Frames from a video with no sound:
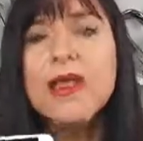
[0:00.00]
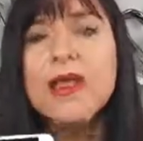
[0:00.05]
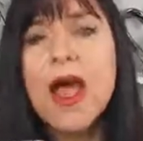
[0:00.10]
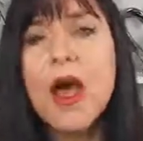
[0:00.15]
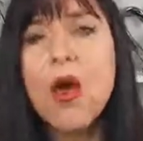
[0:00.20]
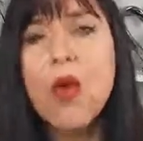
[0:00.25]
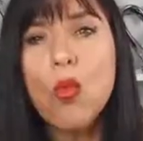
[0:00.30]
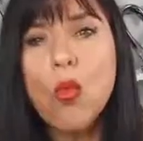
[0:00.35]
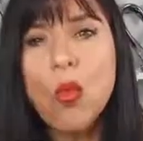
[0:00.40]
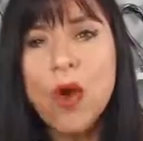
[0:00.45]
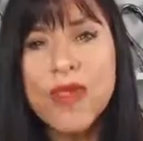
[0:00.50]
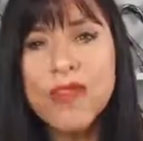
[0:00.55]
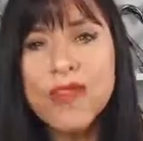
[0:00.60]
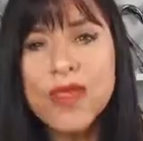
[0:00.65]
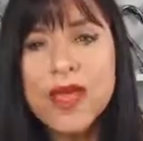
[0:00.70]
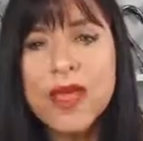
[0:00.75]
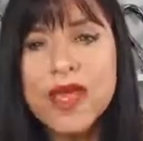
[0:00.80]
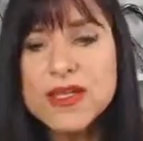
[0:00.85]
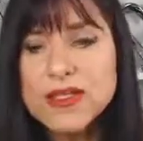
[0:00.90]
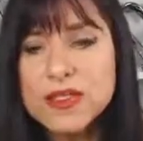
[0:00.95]
Now, one
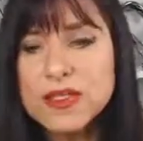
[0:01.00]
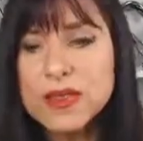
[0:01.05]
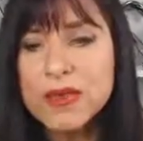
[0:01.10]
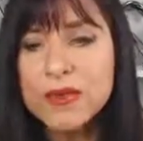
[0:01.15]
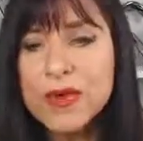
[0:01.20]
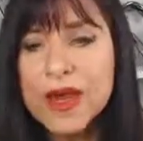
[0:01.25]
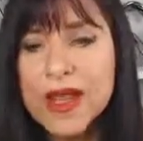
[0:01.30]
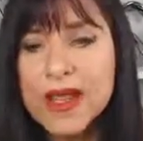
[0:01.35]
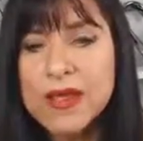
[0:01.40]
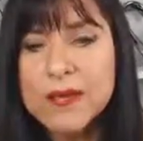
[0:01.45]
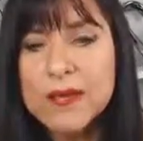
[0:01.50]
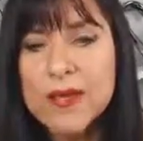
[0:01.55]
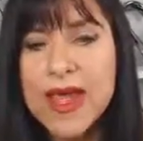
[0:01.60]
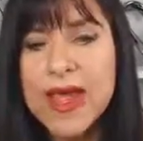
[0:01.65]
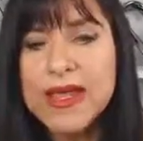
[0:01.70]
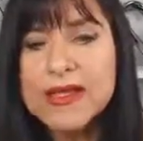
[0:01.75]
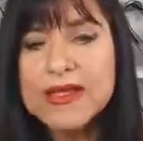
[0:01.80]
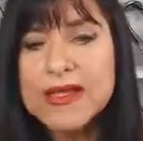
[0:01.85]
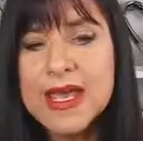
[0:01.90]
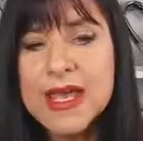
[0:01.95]
thing I do
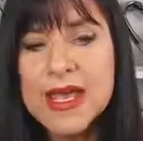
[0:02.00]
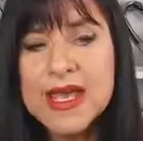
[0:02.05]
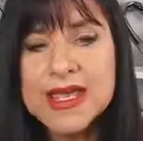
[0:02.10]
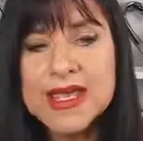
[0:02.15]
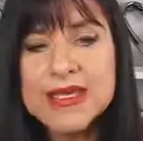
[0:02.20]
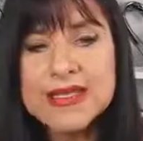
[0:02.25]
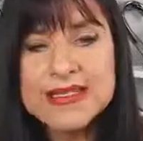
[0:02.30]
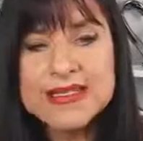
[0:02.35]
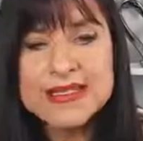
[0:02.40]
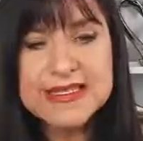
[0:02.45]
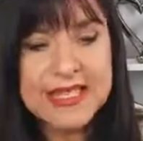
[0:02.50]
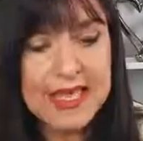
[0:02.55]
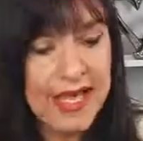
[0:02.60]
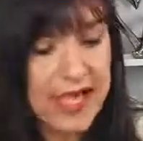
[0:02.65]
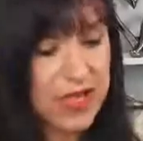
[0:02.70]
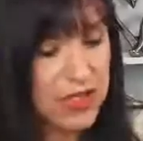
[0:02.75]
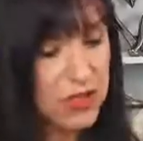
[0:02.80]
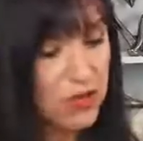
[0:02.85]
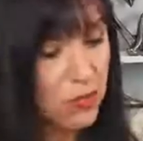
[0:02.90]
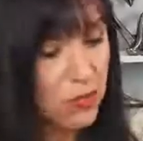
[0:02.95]
recommend is
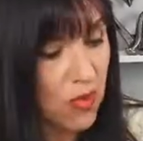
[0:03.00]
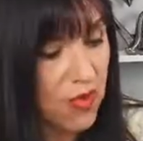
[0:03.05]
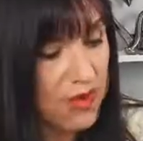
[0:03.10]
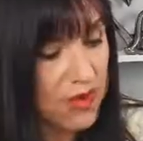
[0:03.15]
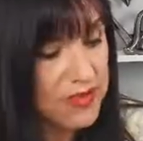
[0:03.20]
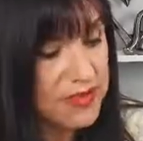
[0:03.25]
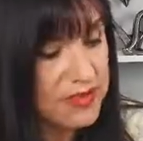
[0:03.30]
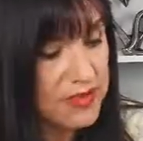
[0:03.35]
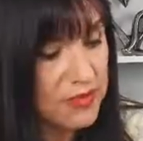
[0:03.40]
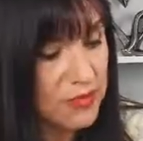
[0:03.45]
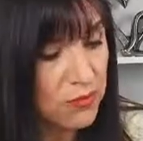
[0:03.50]
that you want to